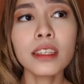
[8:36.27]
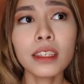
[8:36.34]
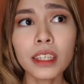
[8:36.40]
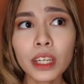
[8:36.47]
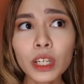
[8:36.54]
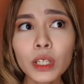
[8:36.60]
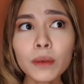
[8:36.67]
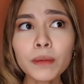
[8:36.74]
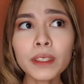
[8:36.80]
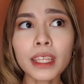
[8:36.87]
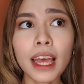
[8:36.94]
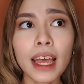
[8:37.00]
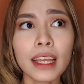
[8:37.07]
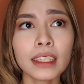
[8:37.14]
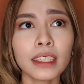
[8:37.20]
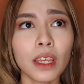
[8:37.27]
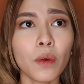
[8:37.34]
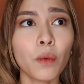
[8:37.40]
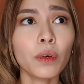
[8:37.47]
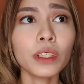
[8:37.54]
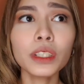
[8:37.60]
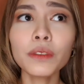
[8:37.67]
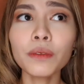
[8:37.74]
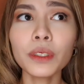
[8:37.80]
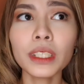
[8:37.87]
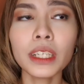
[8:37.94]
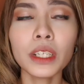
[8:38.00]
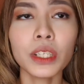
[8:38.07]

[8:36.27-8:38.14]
Serums has a wonderful